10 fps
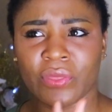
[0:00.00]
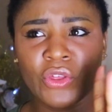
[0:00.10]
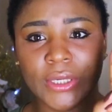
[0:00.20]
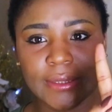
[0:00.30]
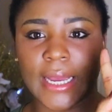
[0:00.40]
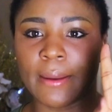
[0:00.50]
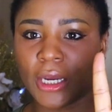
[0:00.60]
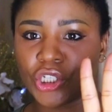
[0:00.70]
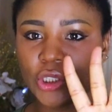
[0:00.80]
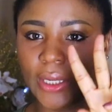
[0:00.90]
3rd time
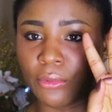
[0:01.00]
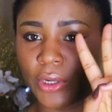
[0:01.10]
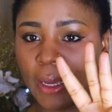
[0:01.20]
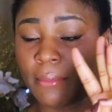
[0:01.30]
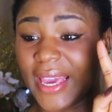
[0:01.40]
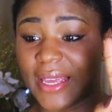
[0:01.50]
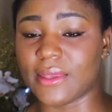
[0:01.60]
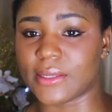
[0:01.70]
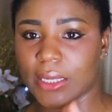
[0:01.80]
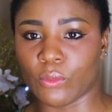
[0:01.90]
actually I'm getting
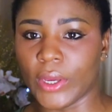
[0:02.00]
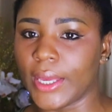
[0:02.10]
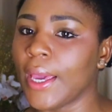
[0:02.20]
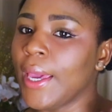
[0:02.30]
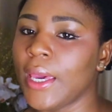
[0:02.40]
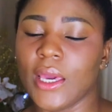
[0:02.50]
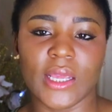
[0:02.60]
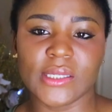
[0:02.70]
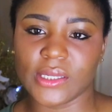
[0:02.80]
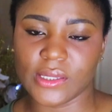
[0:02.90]
the same wig. It
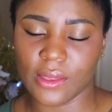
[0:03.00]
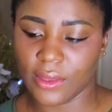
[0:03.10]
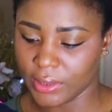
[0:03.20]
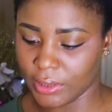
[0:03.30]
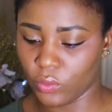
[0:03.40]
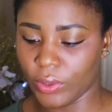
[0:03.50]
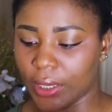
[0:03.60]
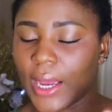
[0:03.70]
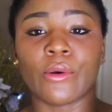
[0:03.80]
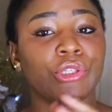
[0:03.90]
is a synthetic
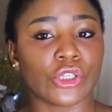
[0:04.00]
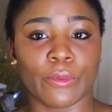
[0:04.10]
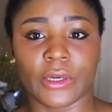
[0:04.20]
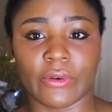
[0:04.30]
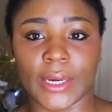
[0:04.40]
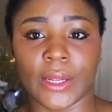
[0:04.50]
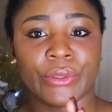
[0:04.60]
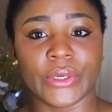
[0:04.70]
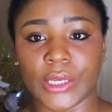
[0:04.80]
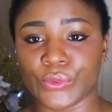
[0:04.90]
wig. I'll just open it right now
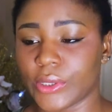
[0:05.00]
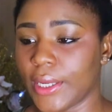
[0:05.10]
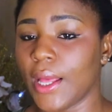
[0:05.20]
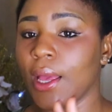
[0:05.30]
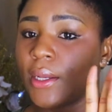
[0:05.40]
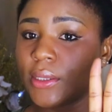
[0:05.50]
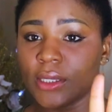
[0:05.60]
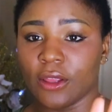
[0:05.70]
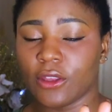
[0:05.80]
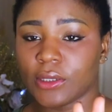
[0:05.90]
and you guys will see.
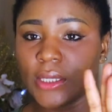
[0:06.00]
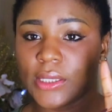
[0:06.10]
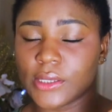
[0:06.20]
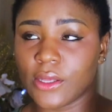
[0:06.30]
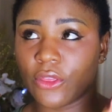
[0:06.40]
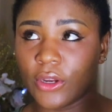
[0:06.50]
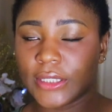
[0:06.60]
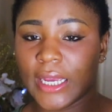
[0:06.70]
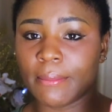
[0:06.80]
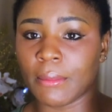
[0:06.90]
This is the 3rd
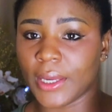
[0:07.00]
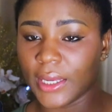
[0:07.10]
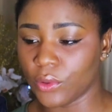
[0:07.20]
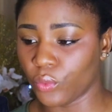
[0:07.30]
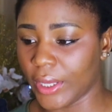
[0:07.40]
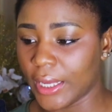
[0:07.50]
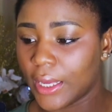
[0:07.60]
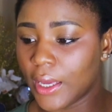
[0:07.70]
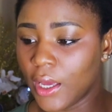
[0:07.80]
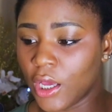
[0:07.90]
time I'm getting a wig,
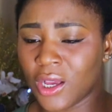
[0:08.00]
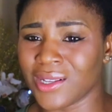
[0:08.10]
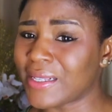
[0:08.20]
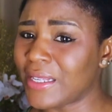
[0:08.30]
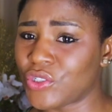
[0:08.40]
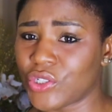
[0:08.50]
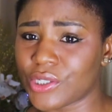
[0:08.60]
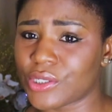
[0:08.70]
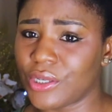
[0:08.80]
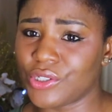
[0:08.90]
because it's
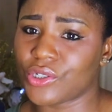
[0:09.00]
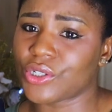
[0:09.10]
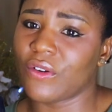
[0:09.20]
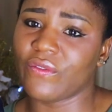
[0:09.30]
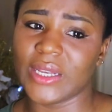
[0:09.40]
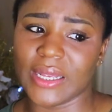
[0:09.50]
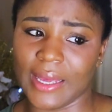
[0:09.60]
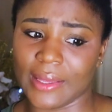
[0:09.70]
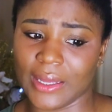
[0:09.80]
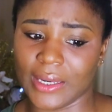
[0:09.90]
just convenient
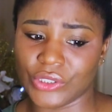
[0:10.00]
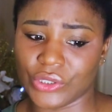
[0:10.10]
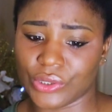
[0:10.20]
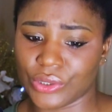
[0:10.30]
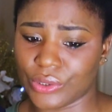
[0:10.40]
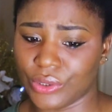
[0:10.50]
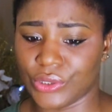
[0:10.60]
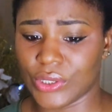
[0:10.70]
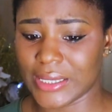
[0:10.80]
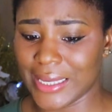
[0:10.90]
like that. It's
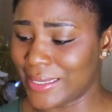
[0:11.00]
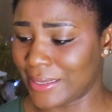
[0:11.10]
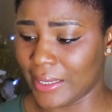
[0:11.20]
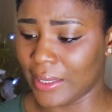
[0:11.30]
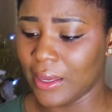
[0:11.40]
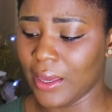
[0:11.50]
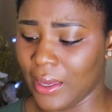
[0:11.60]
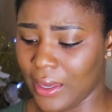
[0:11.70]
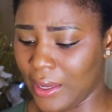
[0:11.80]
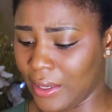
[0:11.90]
just easy.
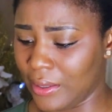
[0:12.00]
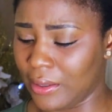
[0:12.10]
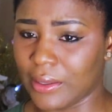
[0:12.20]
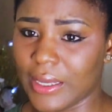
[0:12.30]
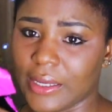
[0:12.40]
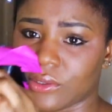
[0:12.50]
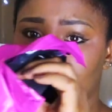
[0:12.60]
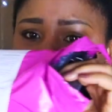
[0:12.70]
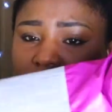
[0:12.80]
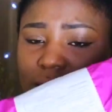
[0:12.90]
And yeah, so
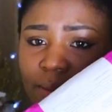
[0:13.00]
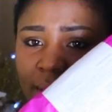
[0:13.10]
this is the